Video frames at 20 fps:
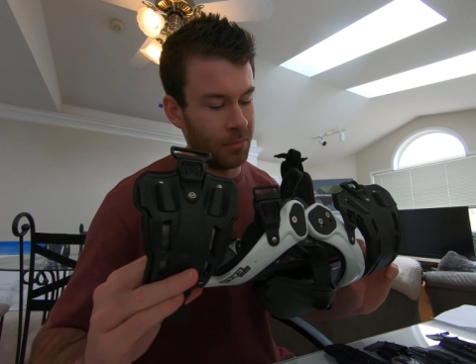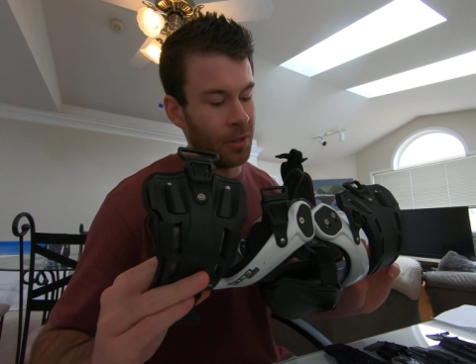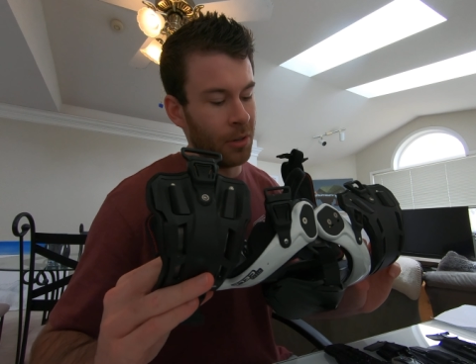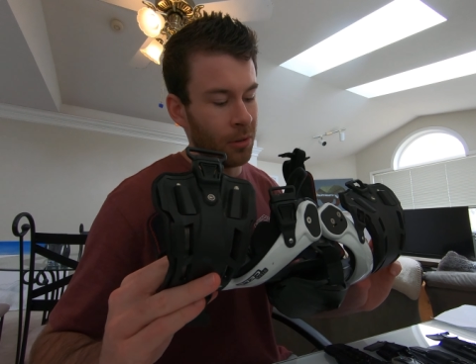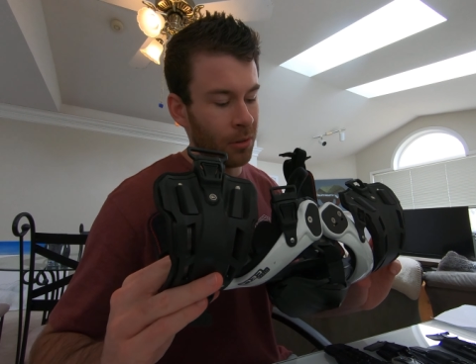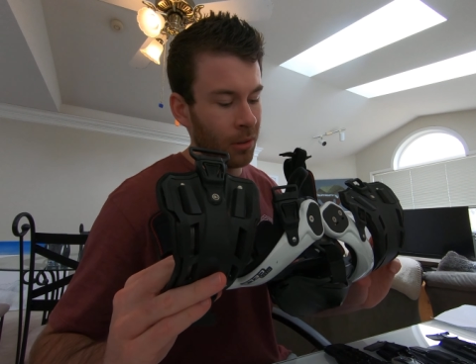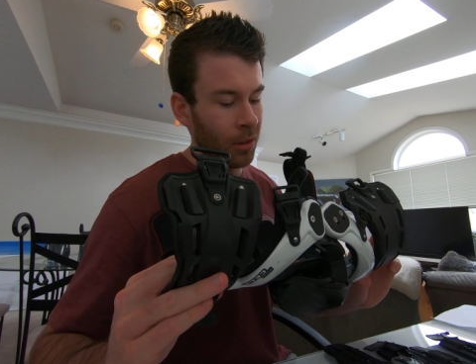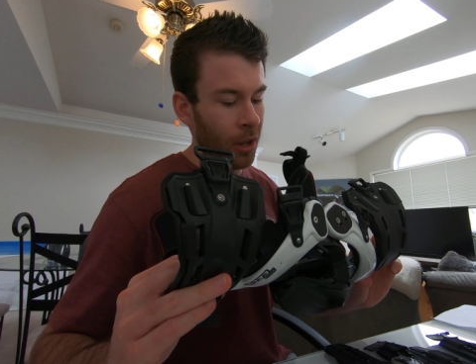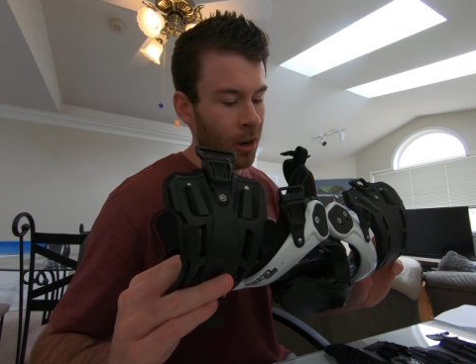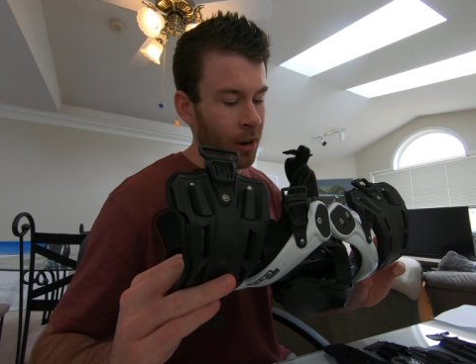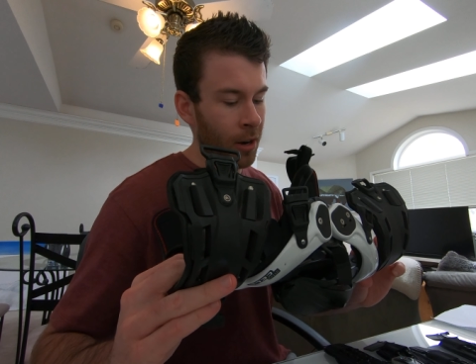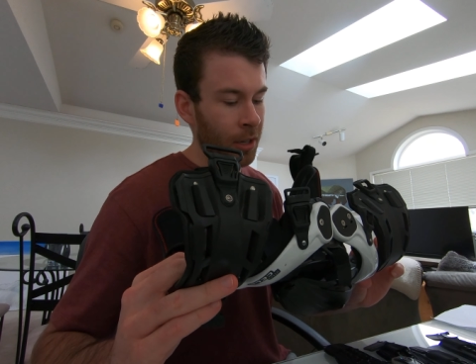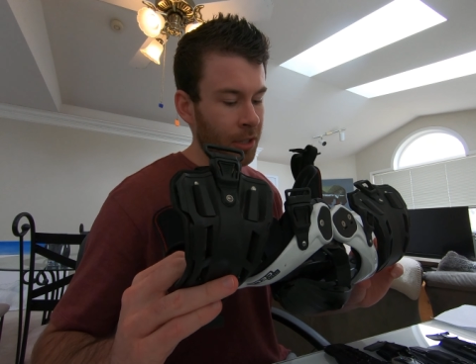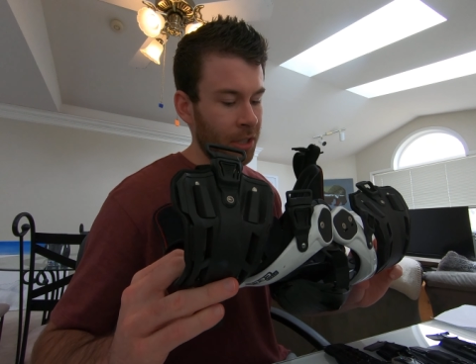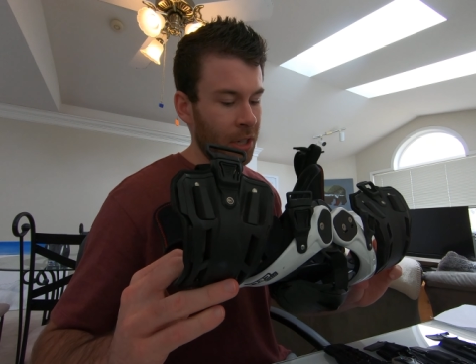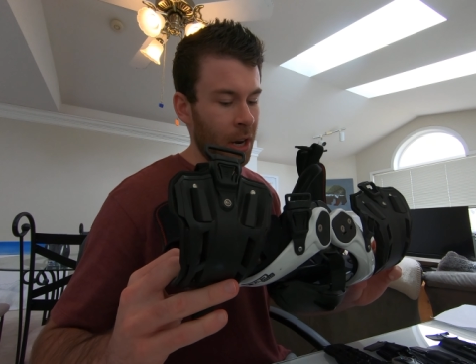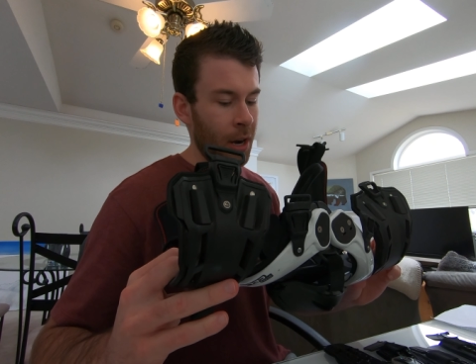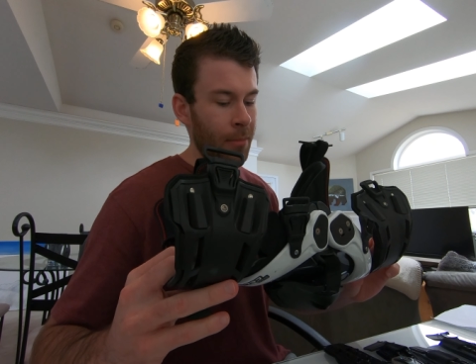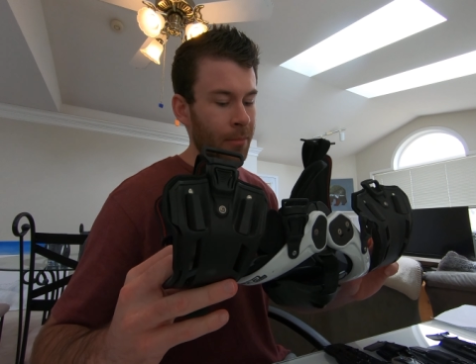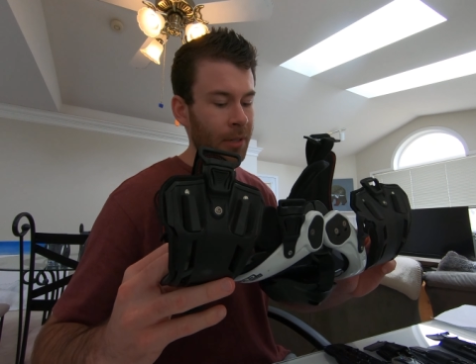you know,
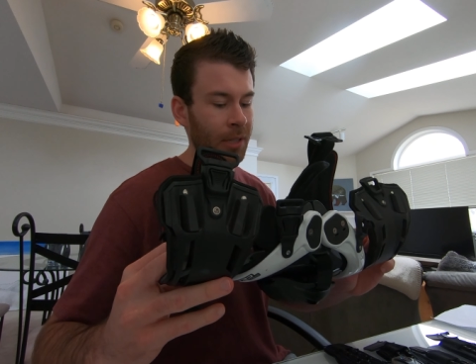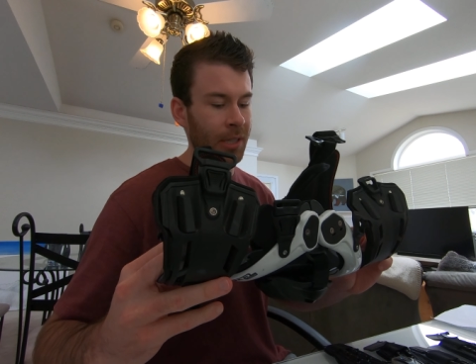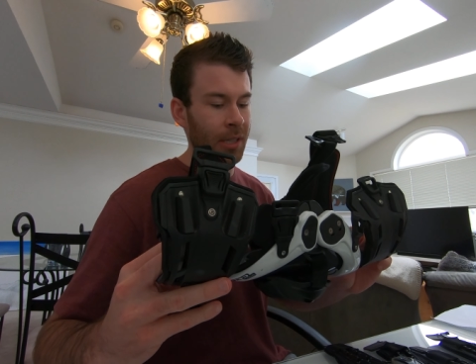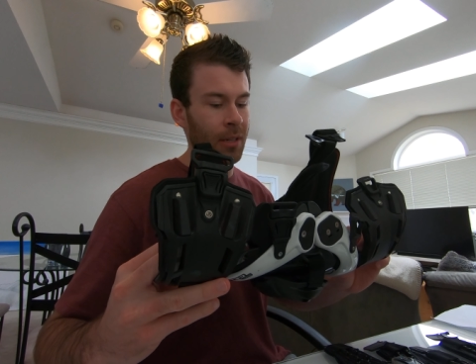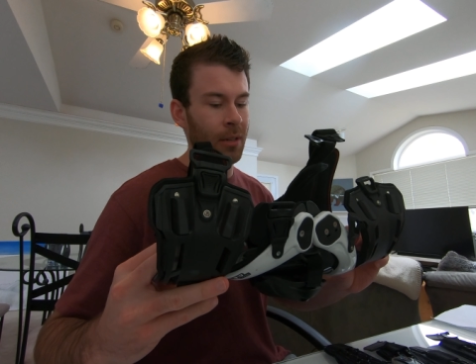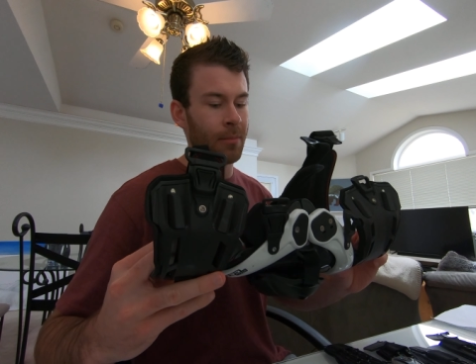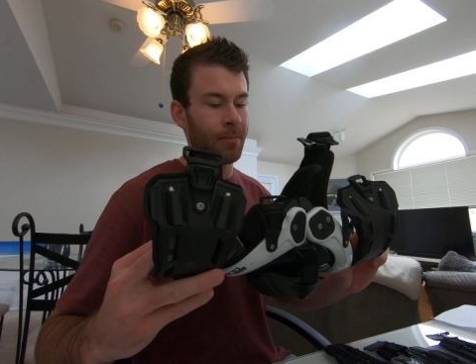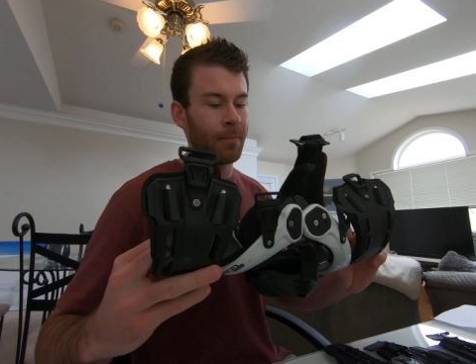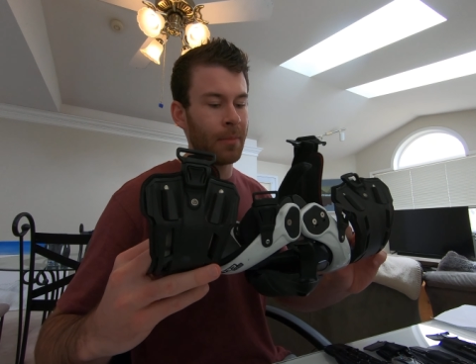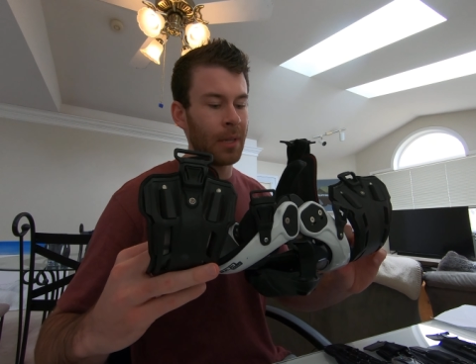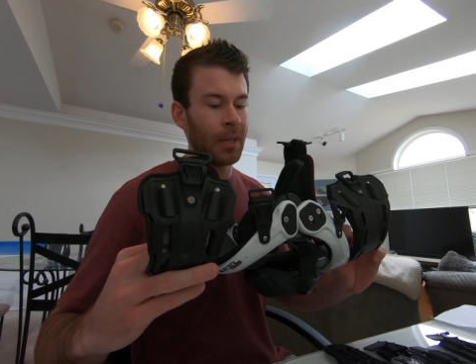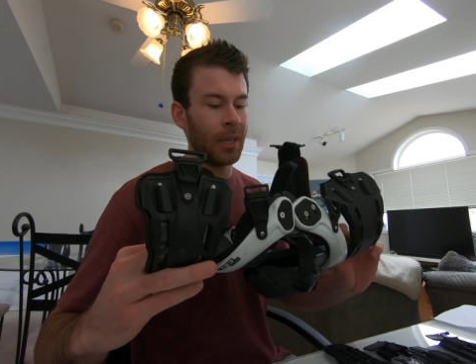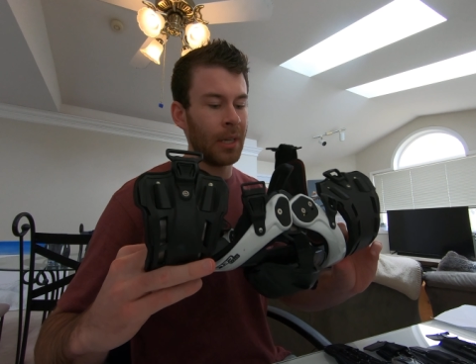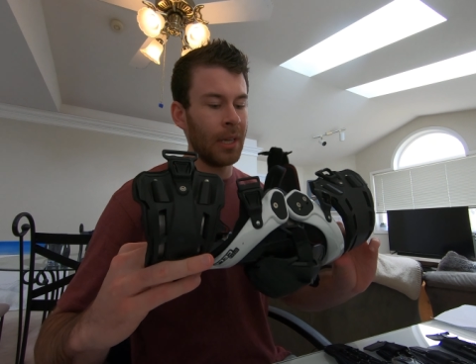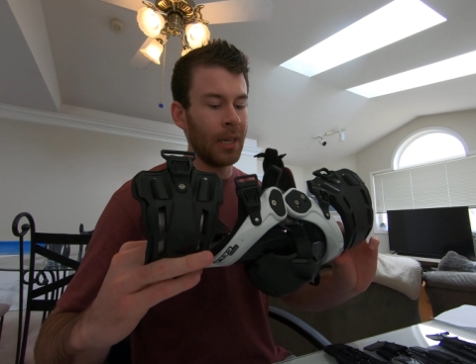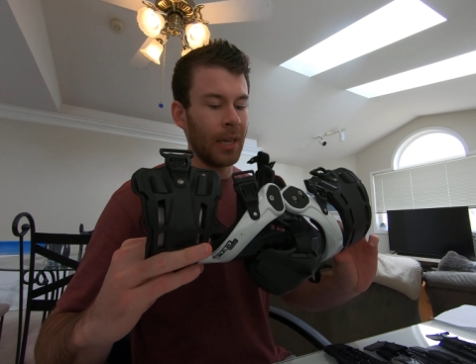large, cumbersome.